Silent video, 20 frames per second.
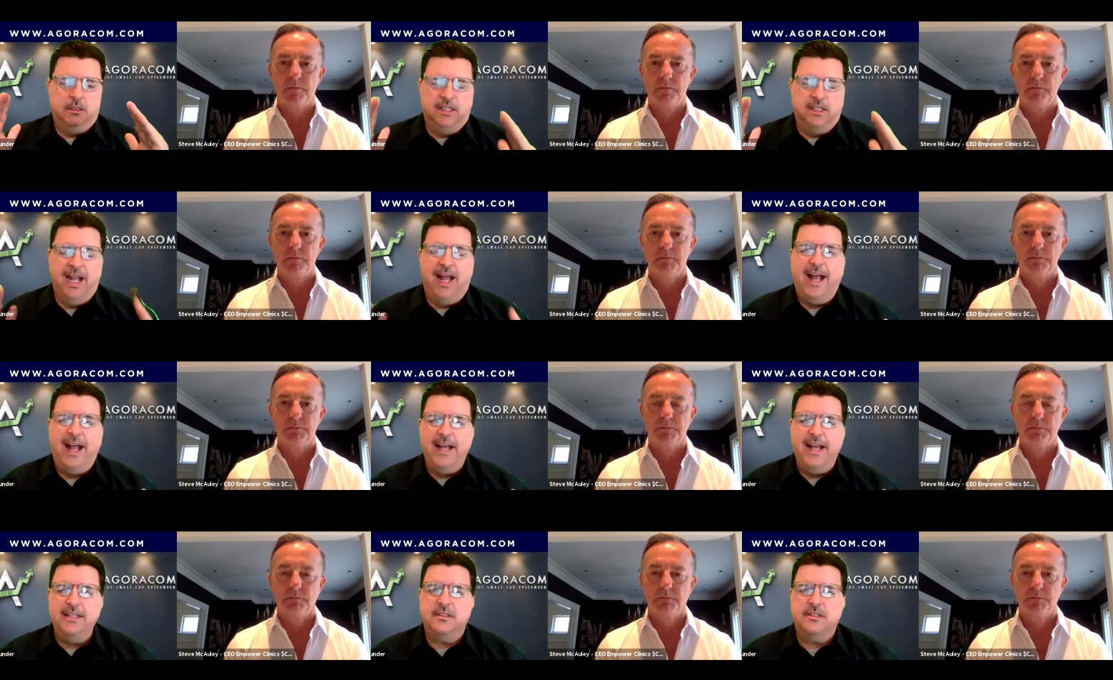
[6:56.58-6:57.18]

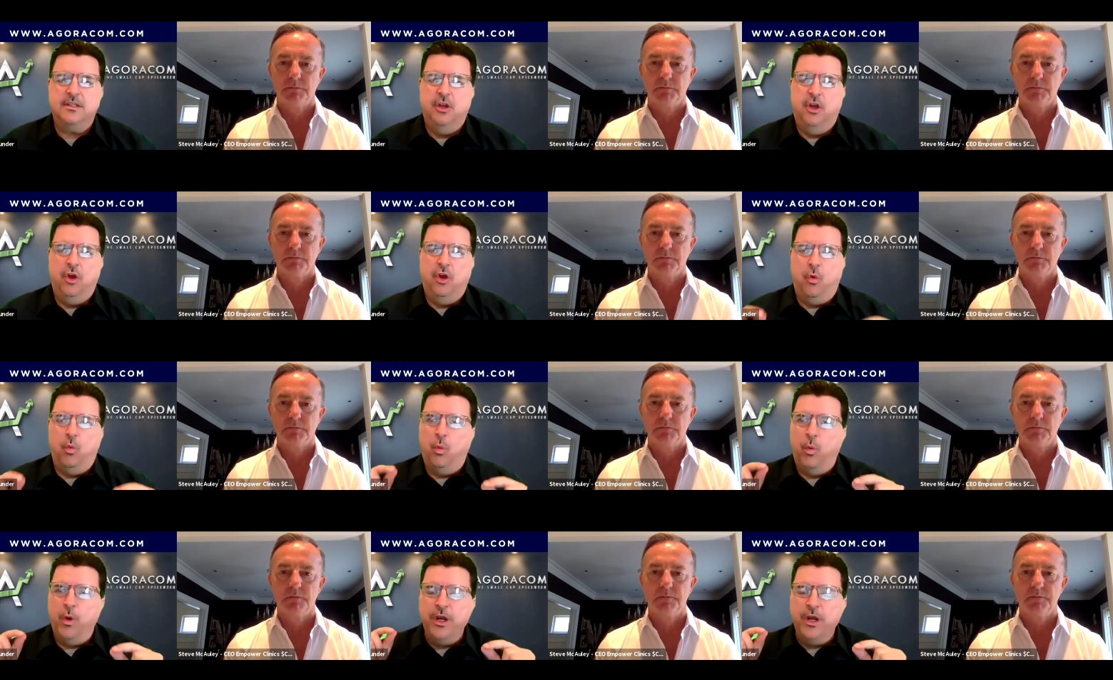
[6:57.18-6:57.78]
Speaker 1: guys,
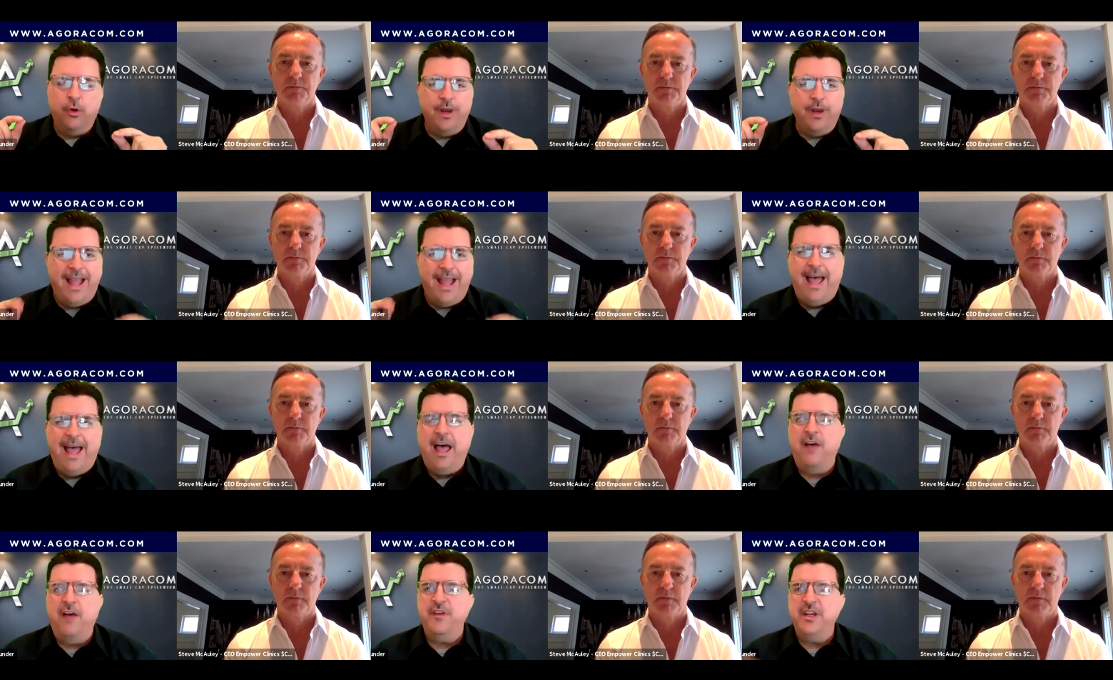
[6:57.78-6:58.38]
we don't
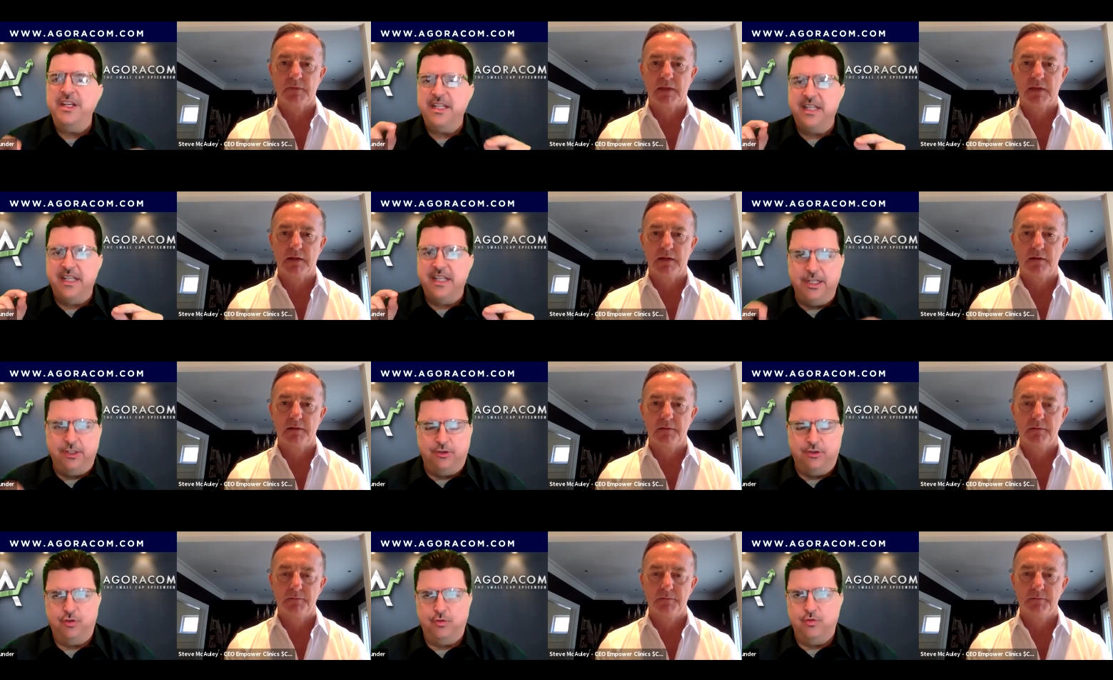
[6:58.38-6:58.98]
have any
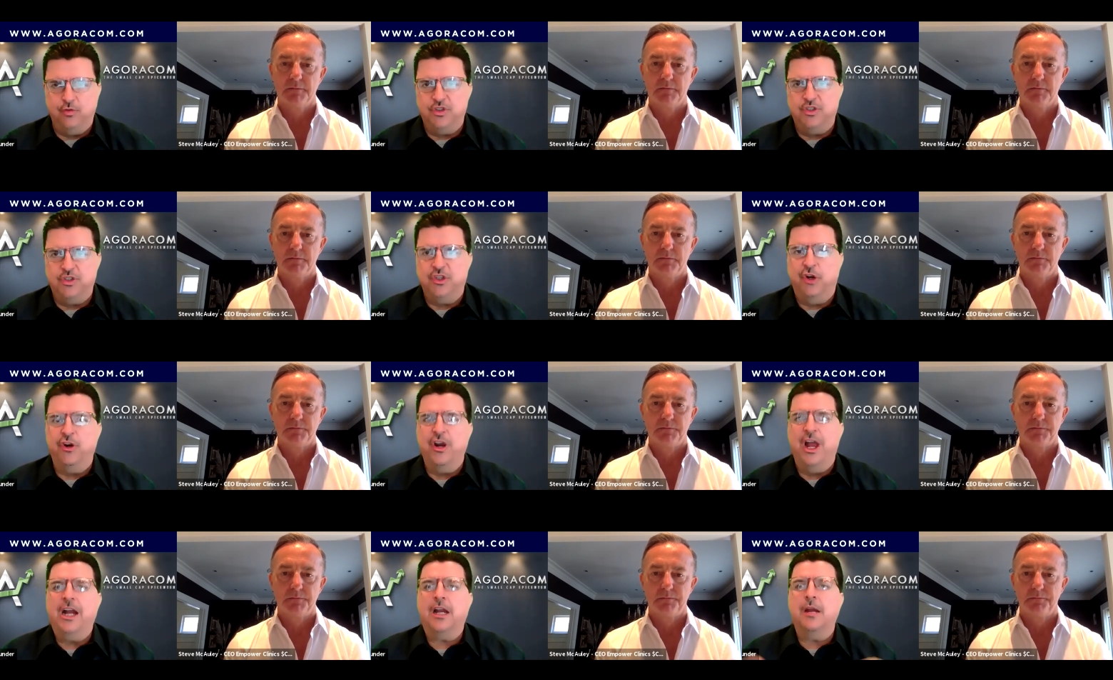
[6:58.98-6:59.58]
issues.
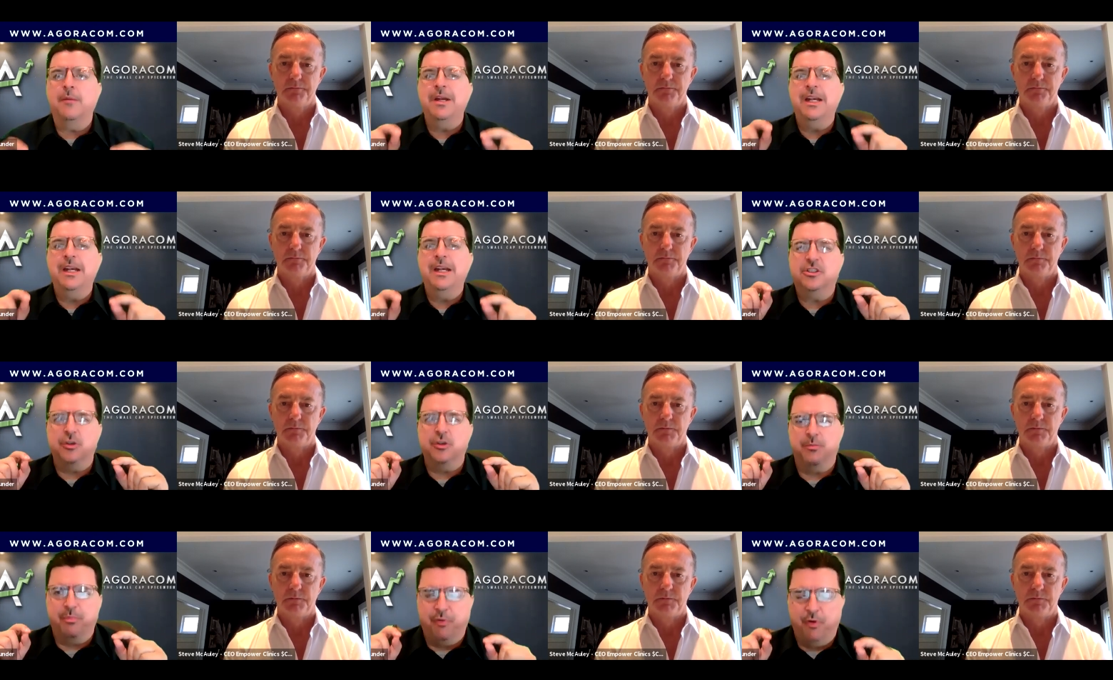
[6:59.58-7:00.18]
There are not gonna be any
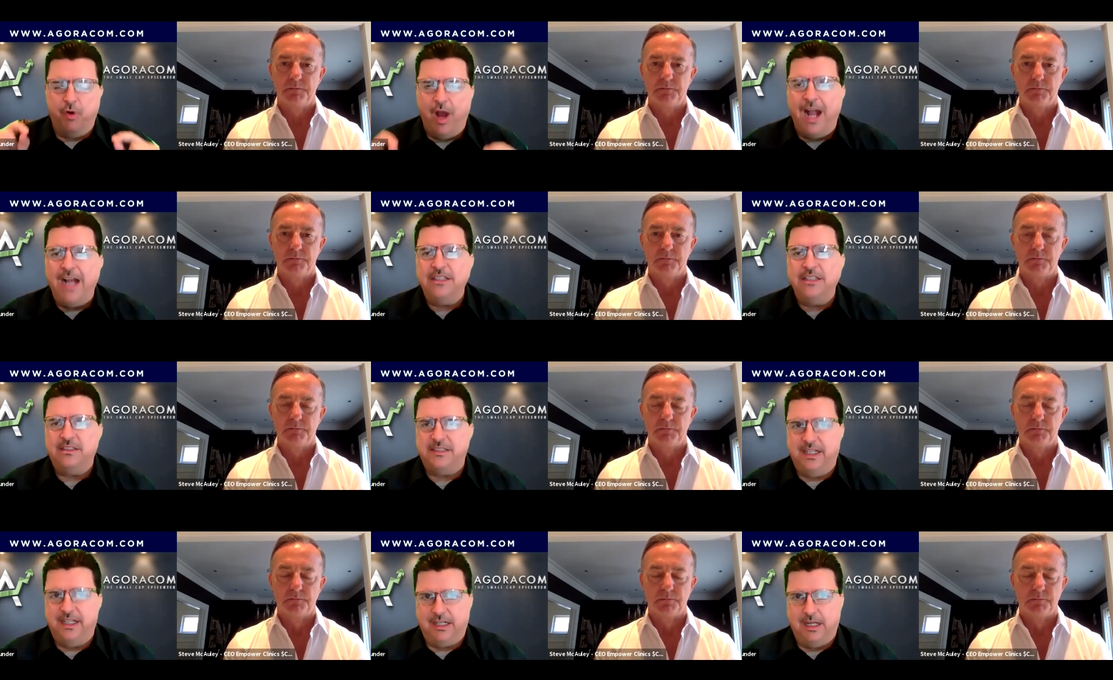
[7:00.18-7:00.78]

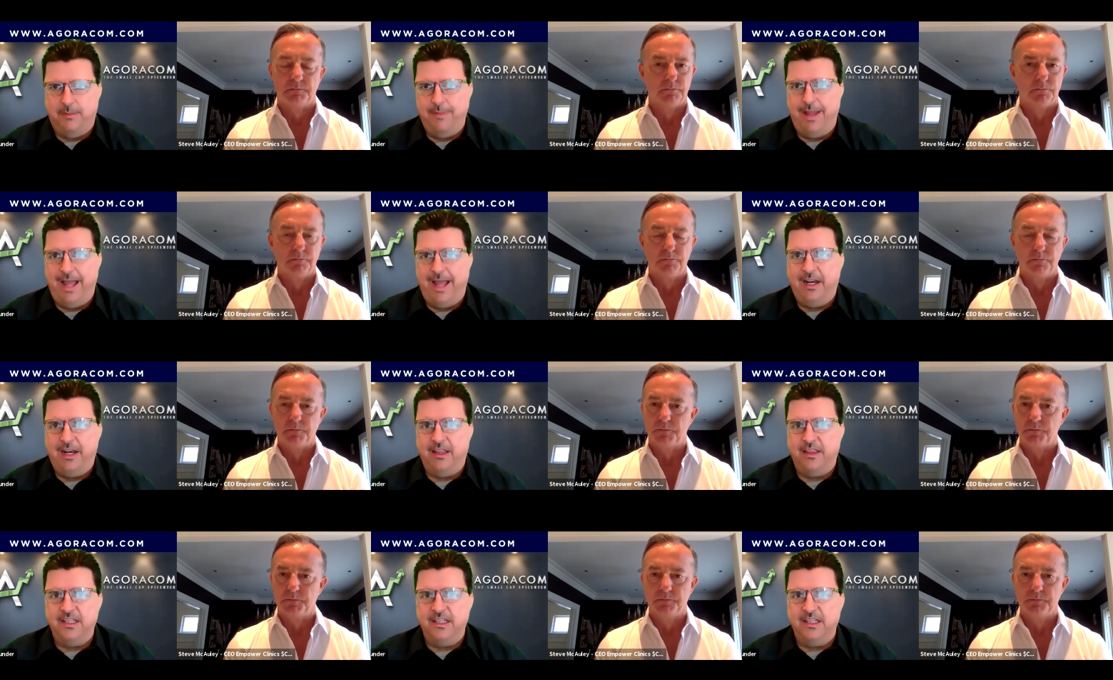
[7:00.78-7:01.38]
surprises that come
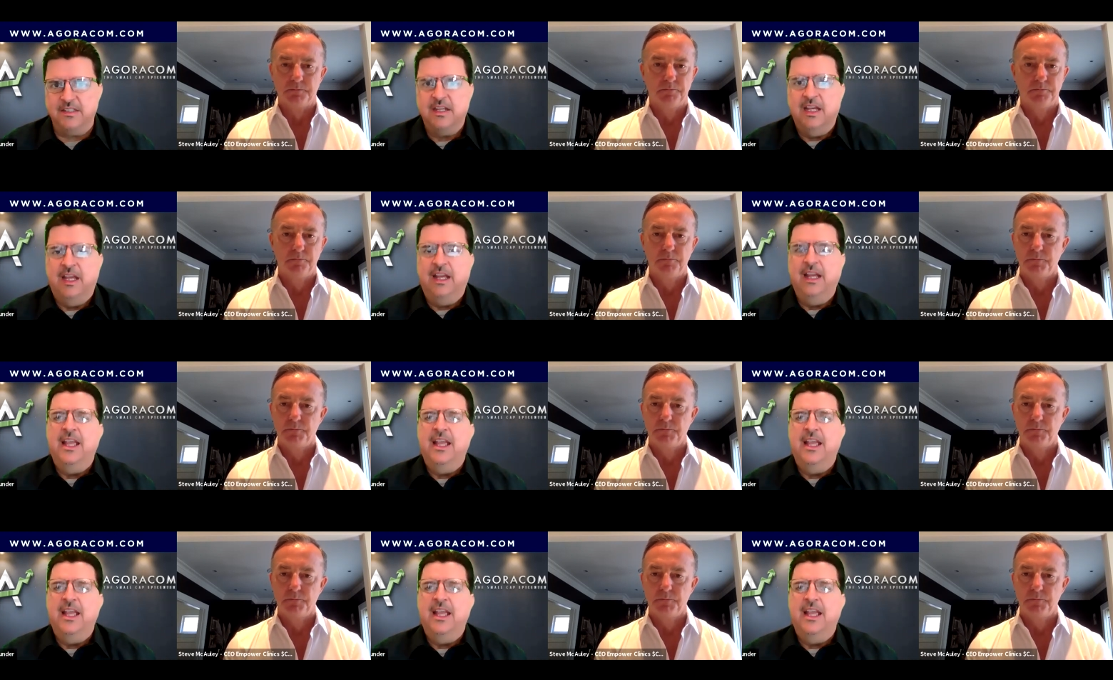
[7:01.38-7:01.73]
out of this.